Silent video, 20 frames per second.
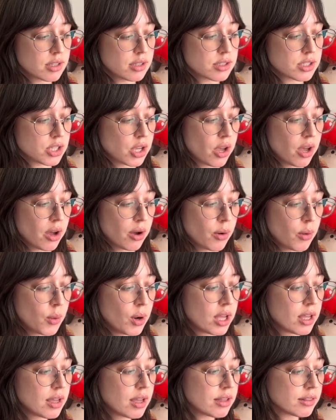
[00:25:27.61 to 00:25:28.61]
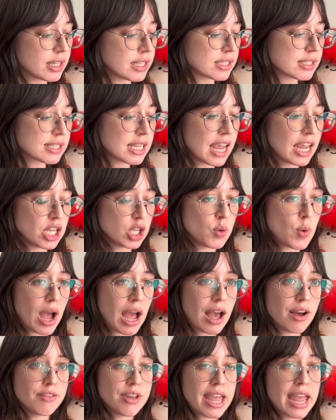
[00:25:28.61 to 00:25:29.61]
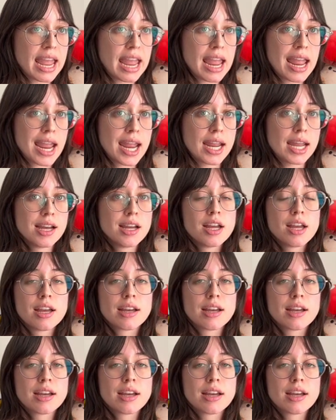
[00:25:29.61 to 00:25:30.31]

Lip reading: So let's say you have a